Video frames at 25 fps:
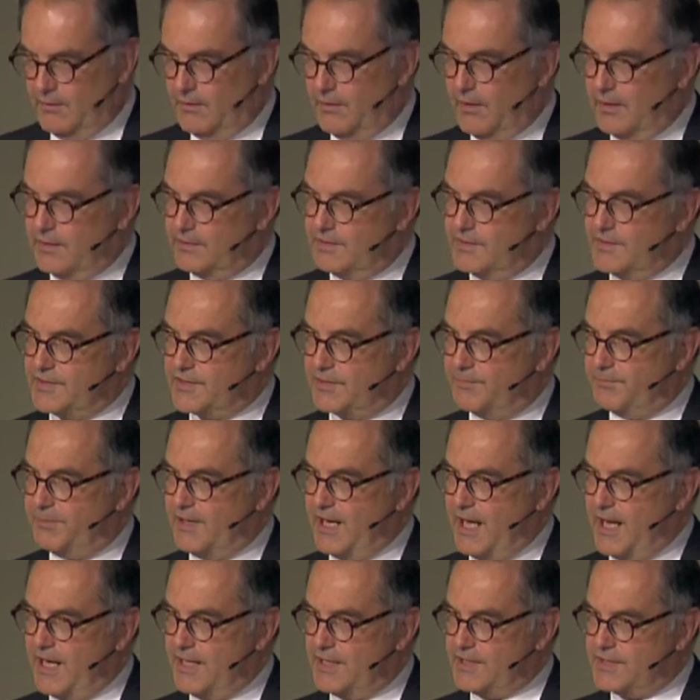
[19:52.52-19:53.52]
And this
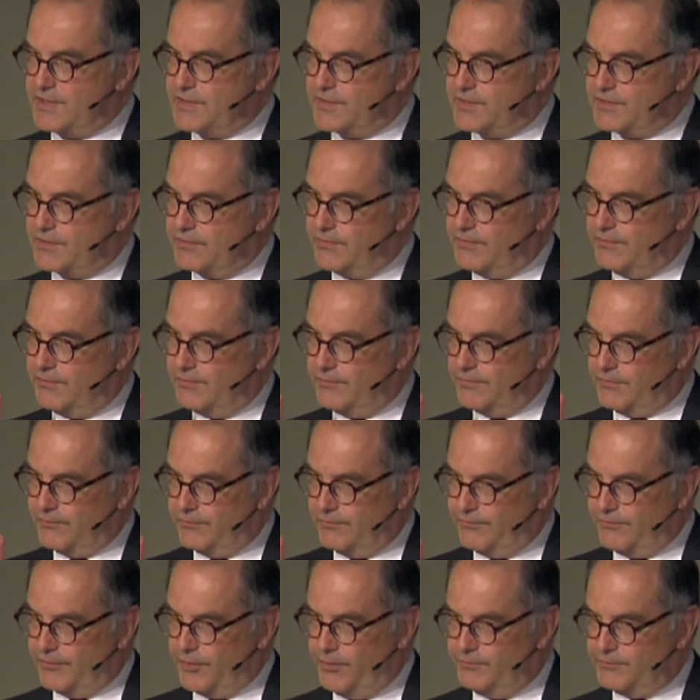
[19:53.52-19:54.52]
applies
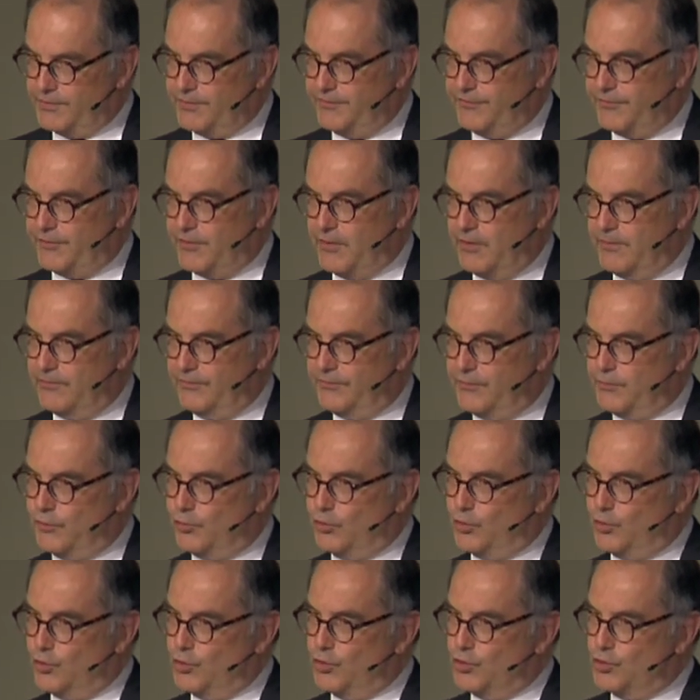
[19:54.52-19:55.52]
from the front
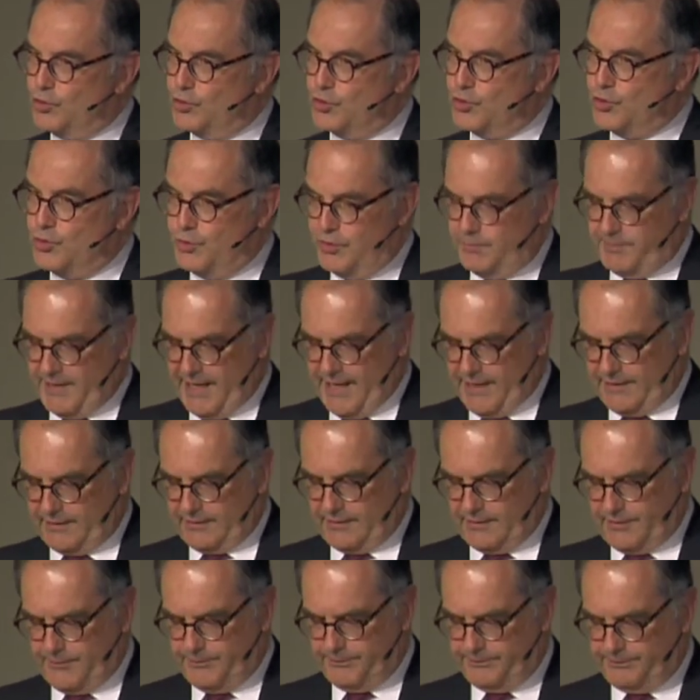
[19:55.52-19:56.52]
to the
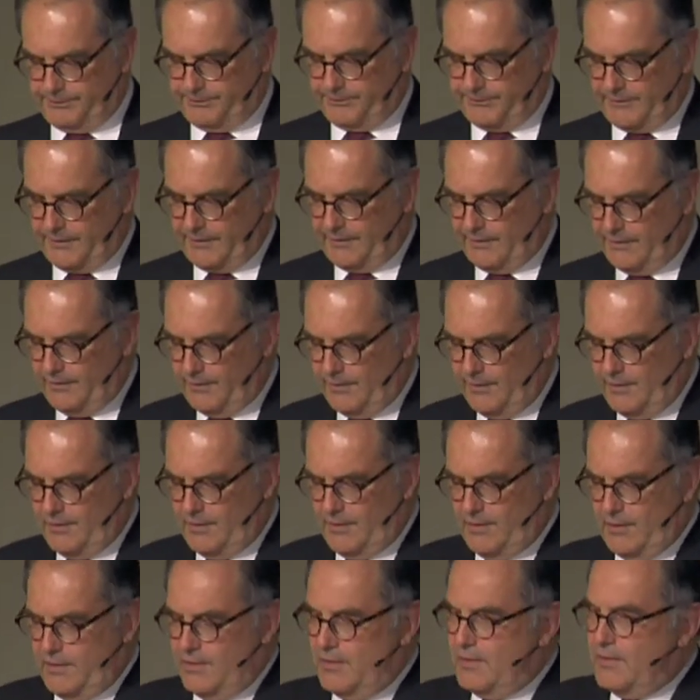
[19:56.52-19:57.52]
back.
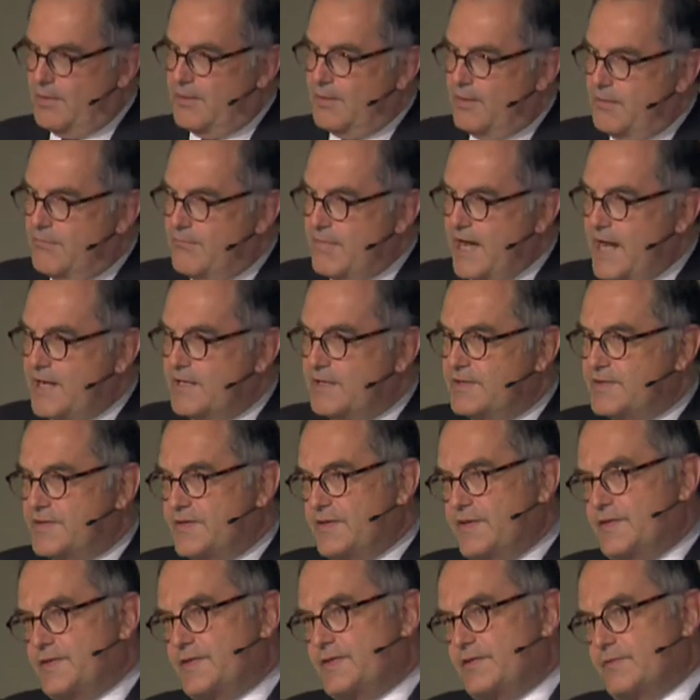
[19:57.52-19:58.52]
Many
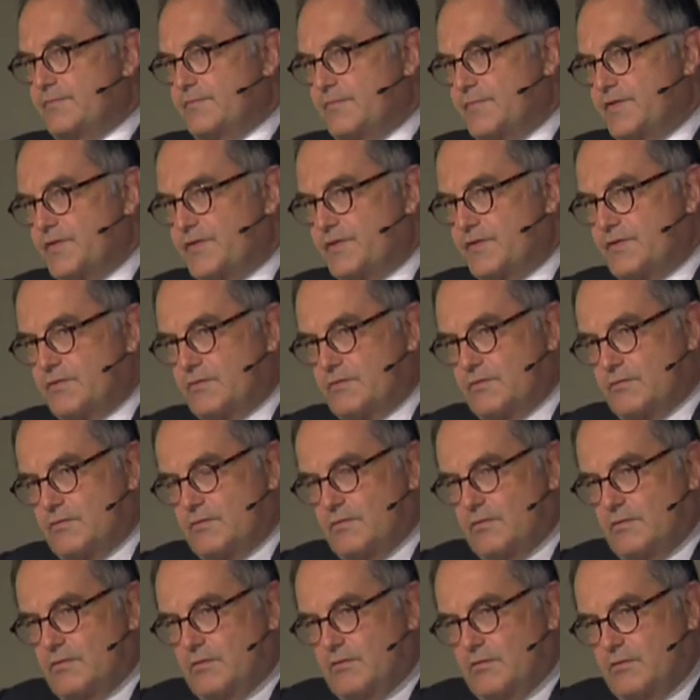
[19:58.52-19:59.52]
systems
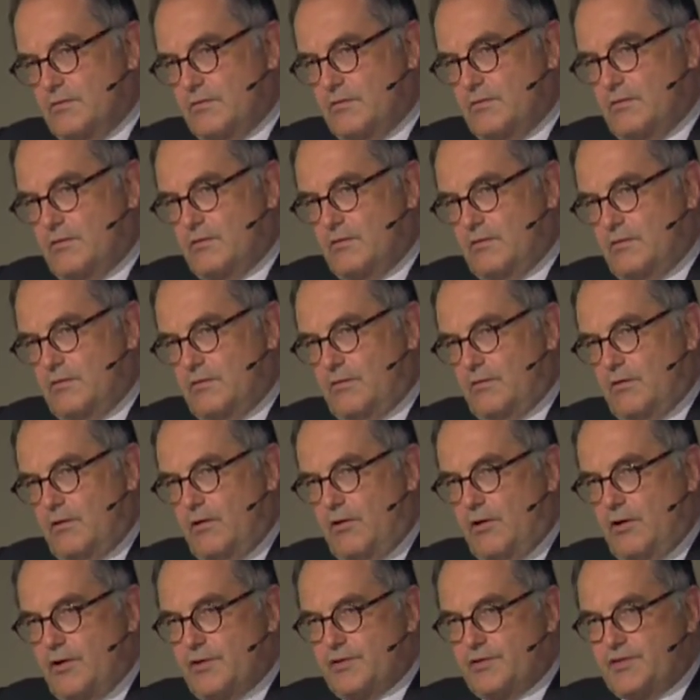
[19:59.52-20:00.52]

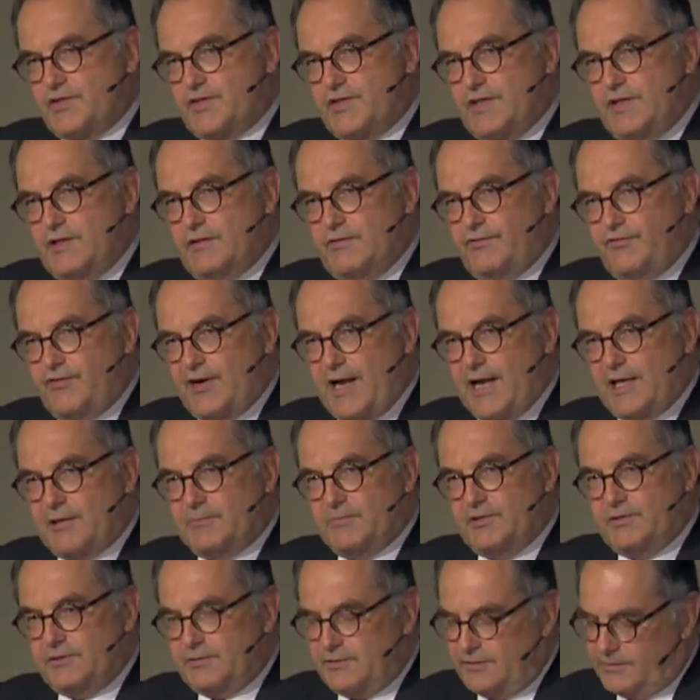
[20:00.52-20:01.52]
are still
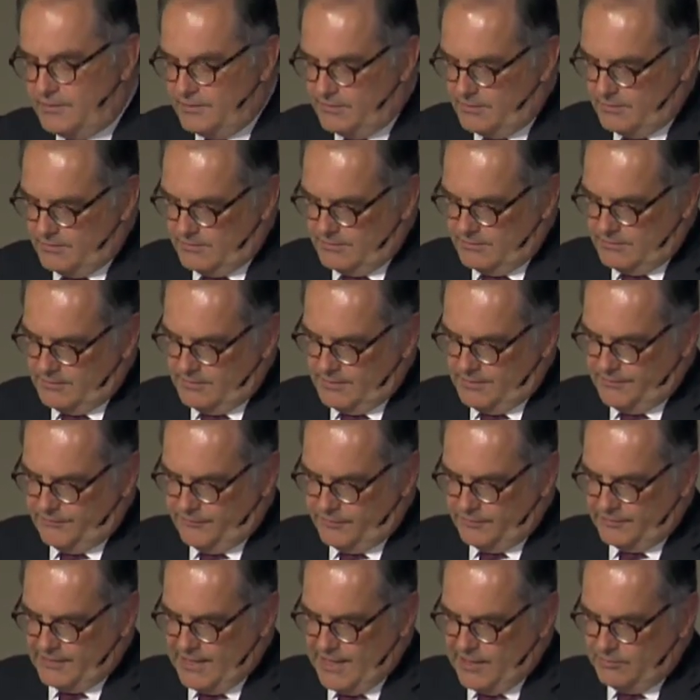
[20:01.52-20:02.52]
fragmented,
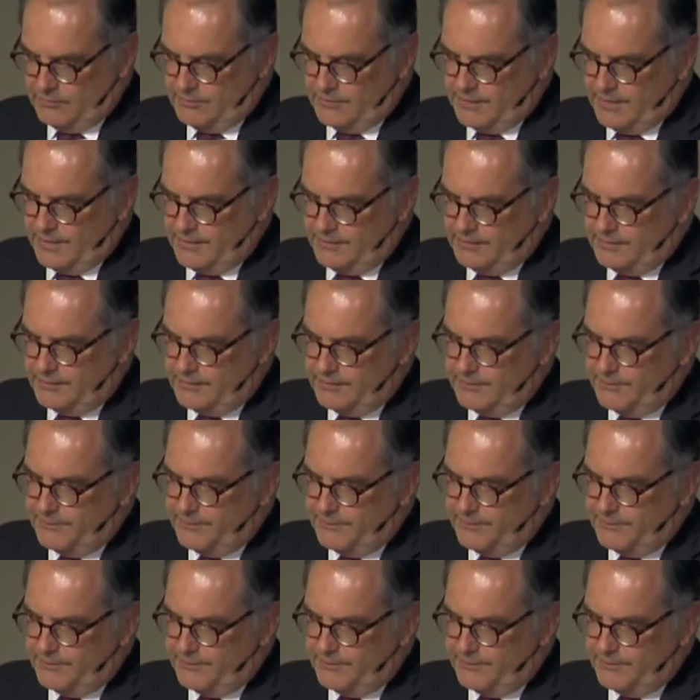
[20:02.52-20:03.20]
if not outdated.